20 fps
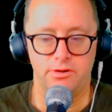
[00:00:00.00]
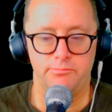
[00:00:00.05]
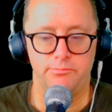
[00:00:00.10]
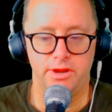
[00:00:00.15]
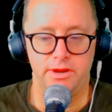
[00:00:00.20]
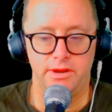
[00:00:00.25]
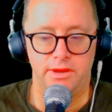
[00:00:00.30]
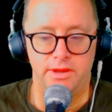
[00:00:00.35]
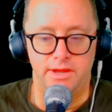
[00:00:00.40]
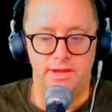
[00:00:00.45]

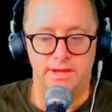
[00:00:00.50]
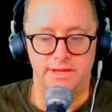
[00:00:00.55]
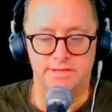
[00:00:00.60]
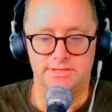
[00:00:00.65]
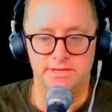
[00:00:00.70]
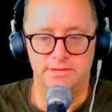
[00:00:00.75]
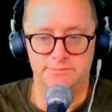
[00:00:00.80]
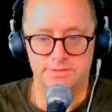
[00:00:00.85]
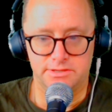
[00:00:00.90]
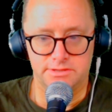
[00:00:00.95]
But it
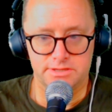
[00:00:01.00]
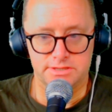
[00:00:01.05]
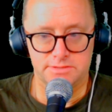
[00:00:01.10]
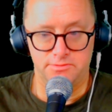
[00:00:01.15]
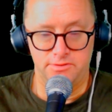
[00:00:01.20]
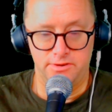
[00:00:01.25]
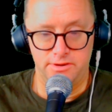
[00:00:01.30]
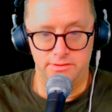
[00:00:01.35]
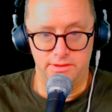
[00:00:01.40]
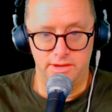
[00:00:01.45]
seems at this
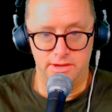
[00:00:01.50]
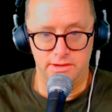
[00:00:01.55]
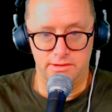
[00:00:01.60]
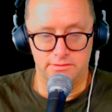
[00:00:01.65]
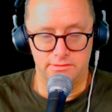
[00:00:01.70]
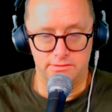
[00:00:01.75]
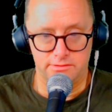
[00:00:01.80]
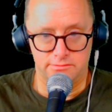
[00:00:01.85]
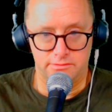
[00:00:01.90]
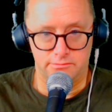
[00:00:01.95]
point like
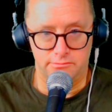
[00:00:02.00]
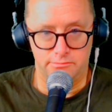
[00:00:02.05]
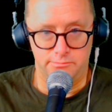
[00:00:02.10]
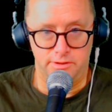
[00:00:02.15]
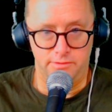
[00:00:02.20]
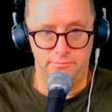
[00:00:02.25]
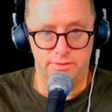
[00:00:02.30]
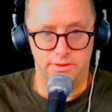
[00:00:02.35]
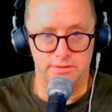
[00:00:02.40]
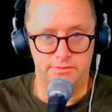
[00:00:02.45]

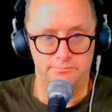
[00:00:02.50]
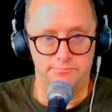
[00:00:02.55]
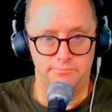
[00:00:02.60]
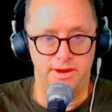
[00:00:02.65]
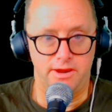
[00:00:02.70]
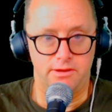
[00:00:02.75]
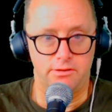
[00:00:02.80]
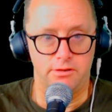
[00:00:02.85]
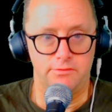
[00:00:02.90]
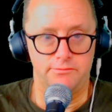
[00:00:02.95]
Republican
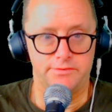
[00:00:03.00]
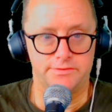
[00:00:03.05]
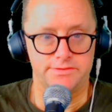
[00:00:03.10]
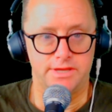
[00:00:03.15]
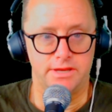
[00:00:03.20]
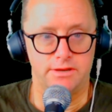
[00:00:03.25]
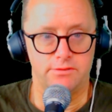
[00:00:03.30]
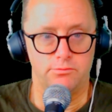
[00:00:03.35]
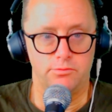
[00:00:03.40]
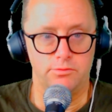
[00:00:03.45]
power of the
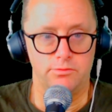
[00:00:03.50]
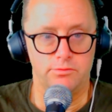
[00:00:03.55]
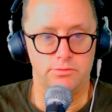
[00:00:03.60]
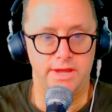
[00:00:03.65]
Senate will